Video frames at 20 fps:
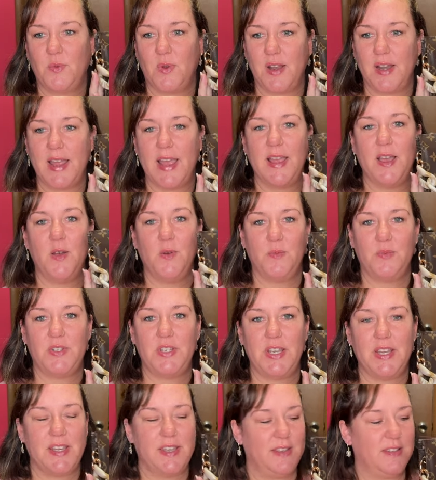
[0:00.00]
one I hope
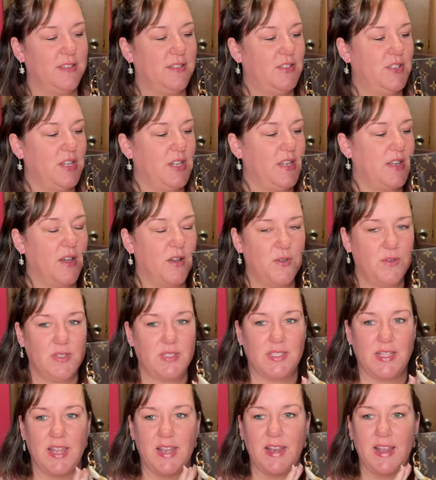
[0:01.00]
she, she
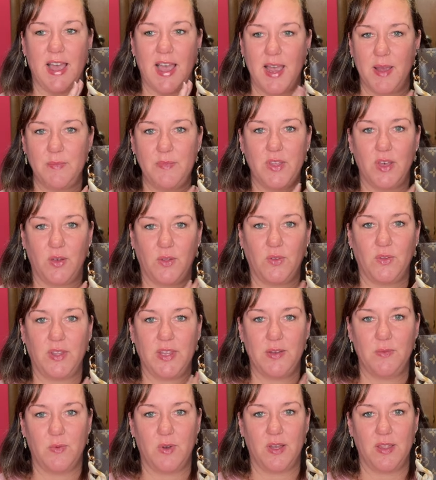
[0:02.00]
knows that I'm the
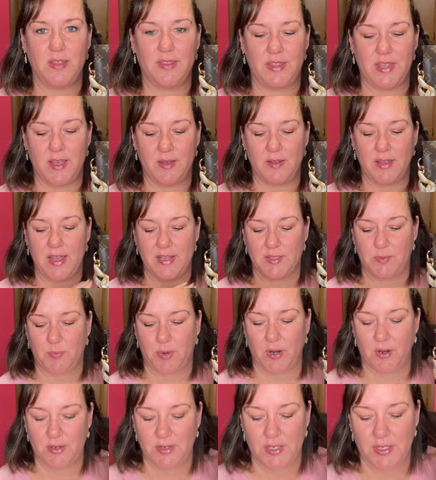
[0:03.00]
only one that has
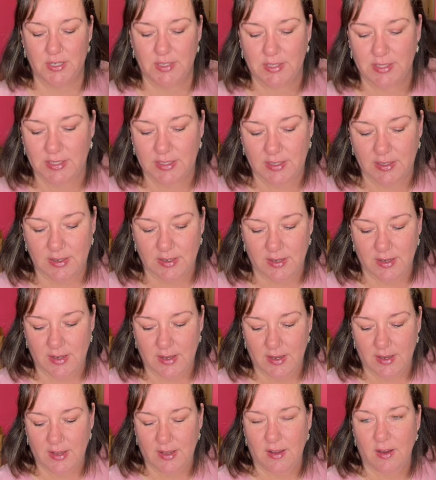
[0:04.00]
purchased,
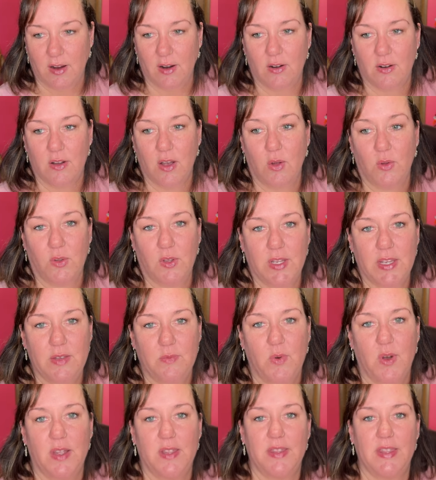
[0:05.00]
or only
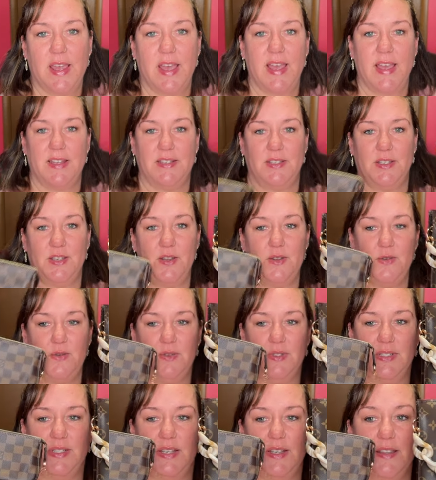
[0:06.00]
one that has
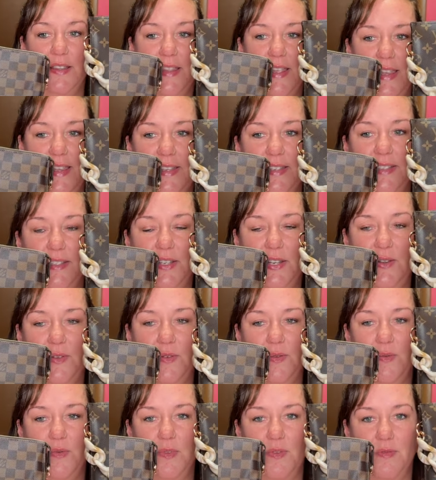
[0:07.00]
used these
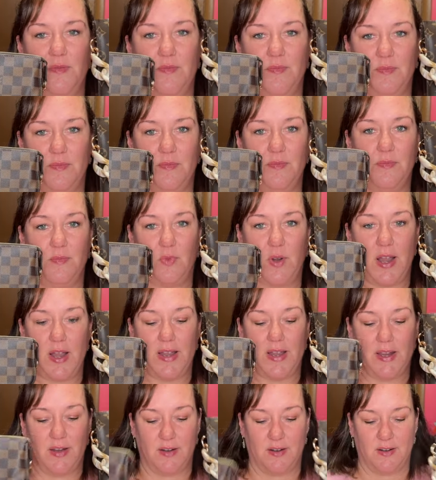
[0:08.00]
two right
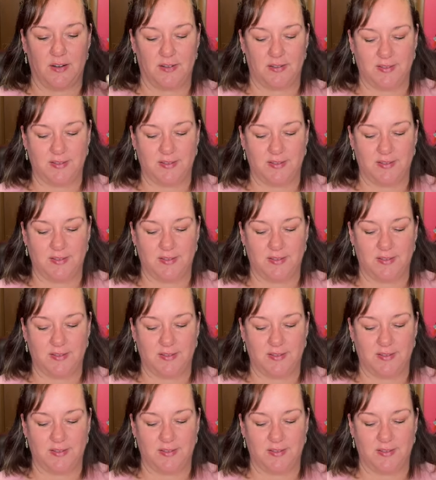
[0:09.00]
here.